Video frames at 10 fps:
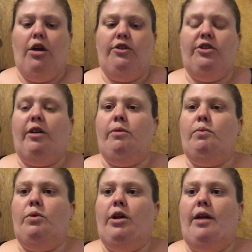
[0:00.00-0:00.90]

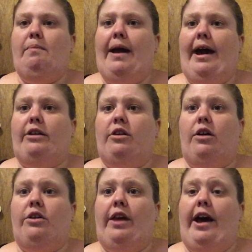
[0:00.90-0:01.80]
some impact
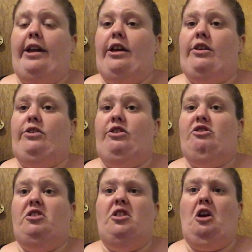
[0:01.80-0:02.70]
on that
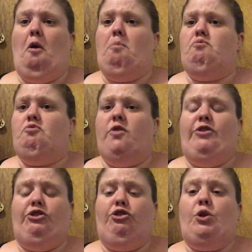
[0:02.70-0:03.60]
is, if
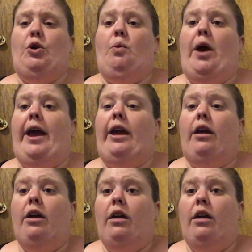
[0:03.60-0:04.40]
it's just thrown away,